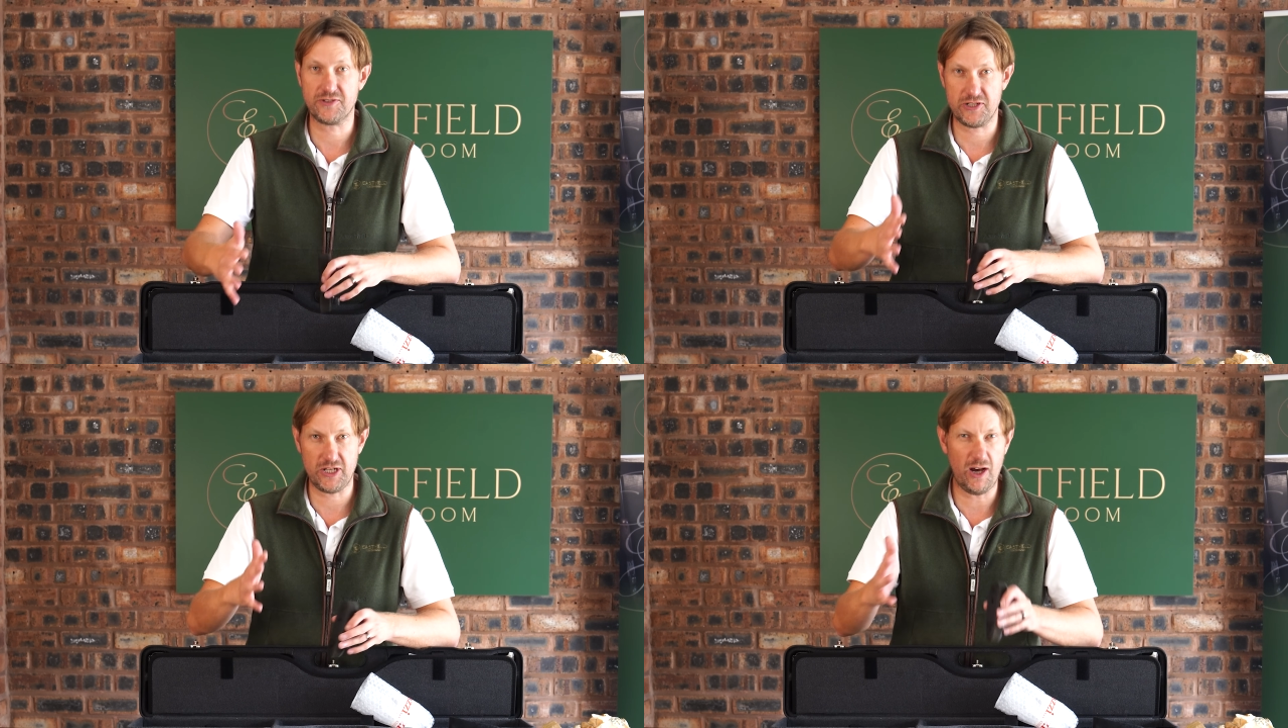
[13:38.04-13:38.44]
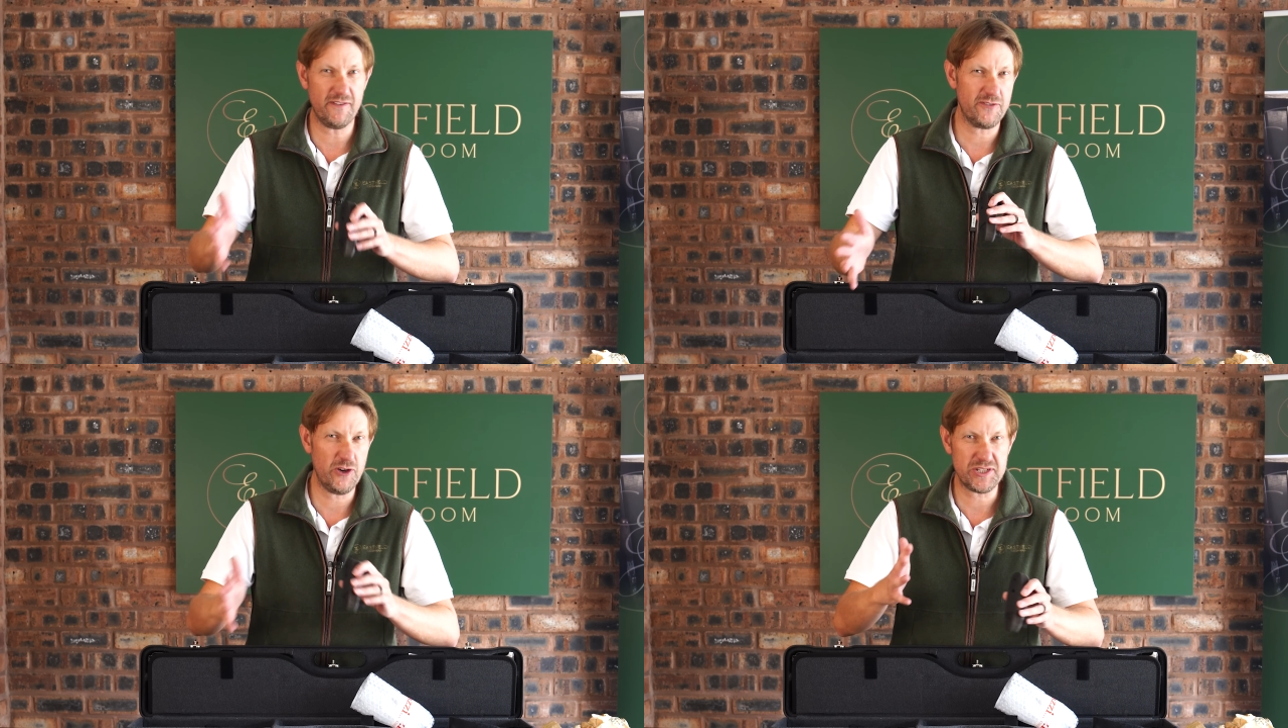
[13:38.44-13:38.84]
So there's a lot
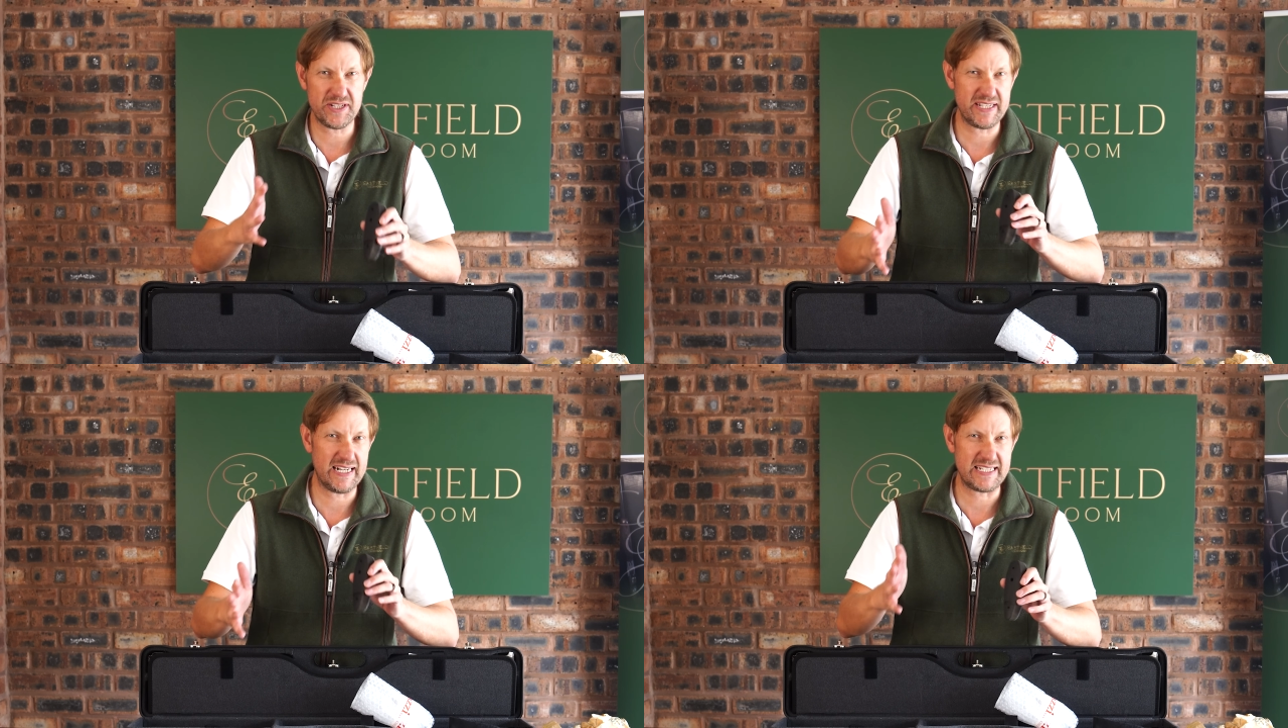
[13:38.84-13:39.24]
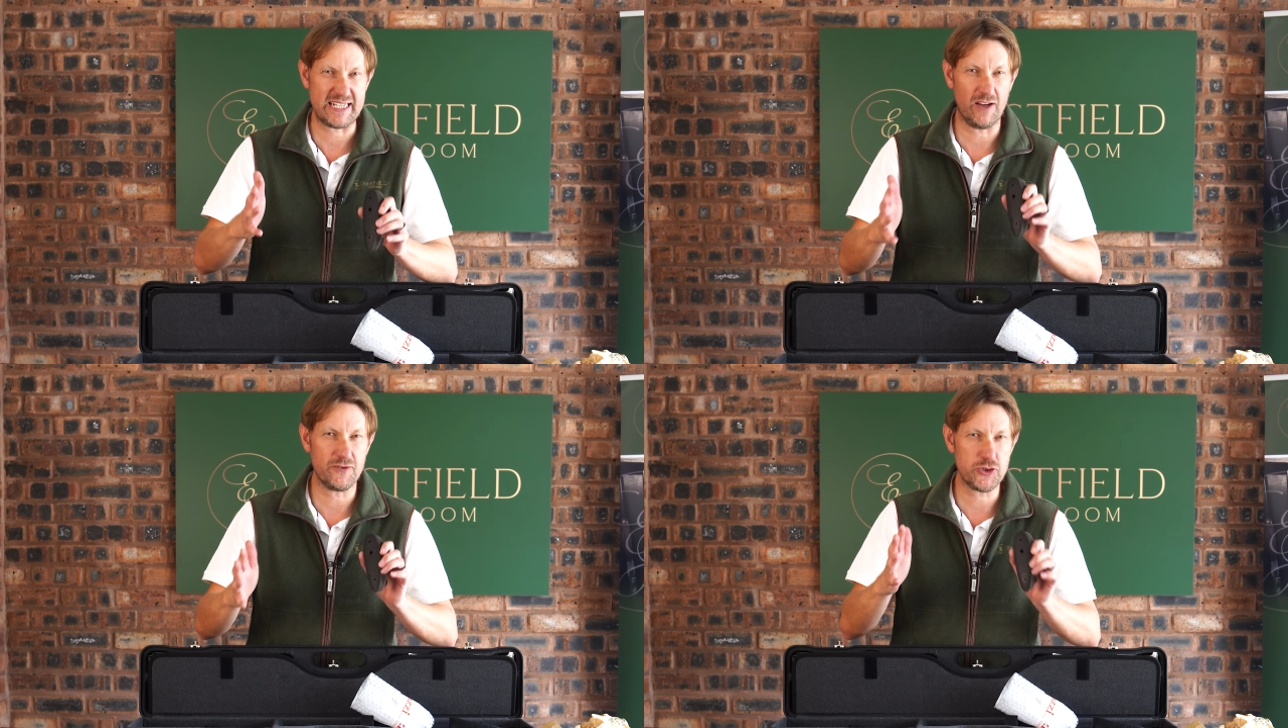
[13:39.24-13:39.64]
of versatility,
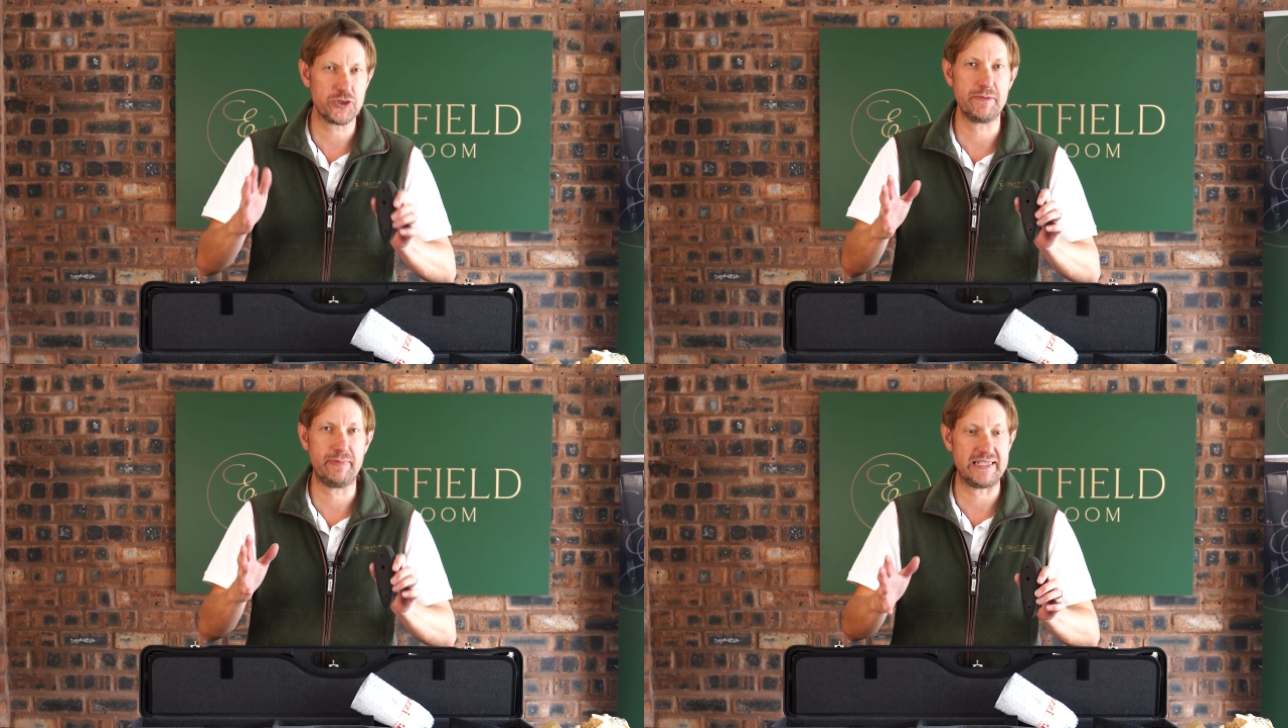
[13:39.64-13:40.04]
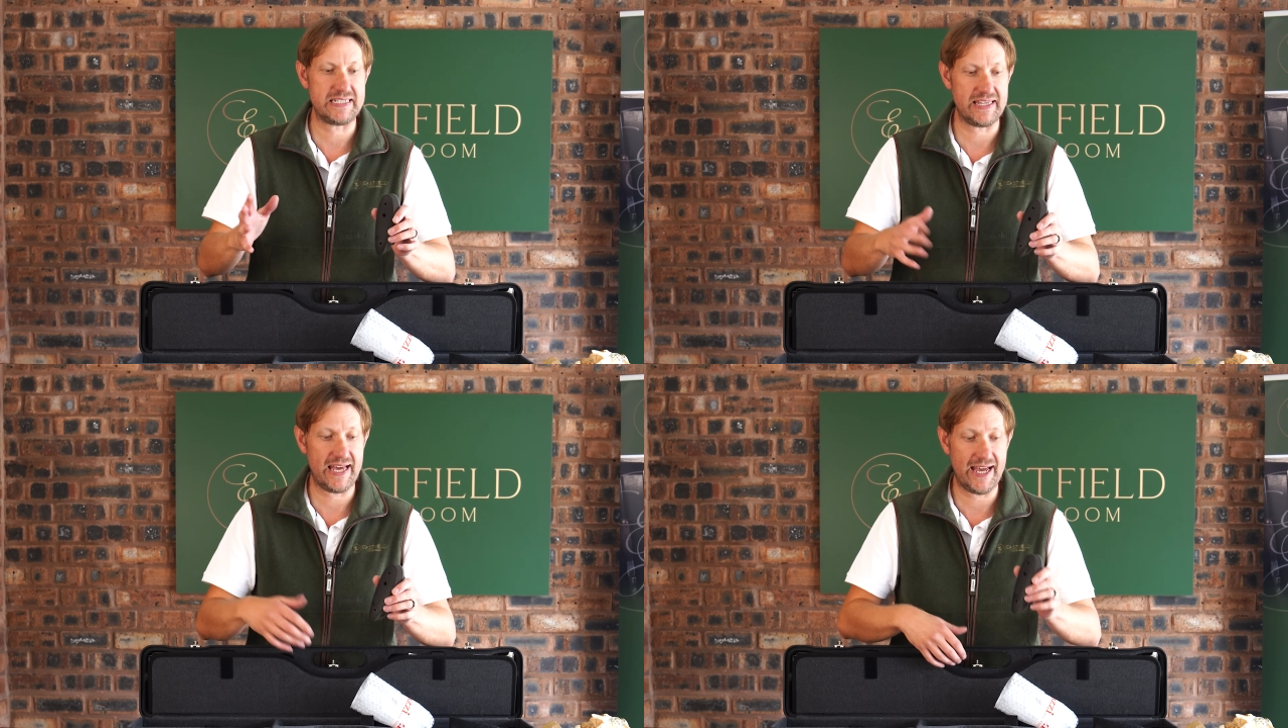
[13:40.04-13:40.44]
a lot of
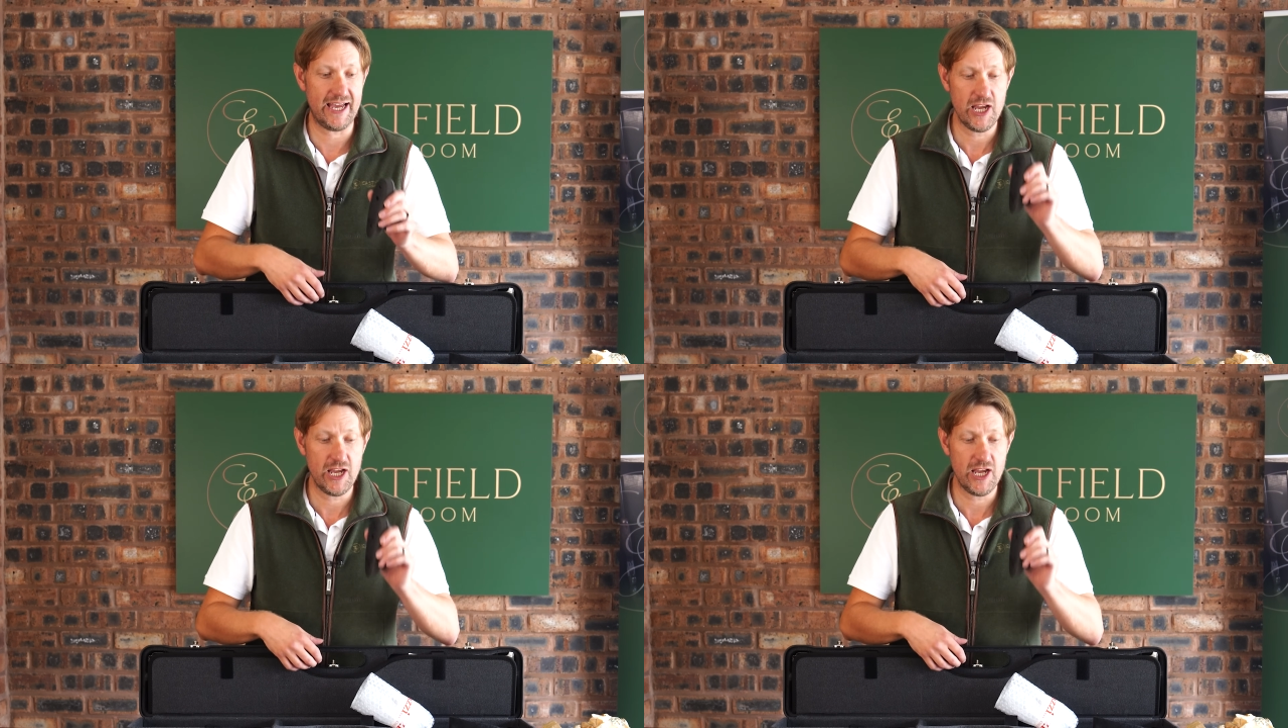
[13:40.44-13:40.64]
adjustability there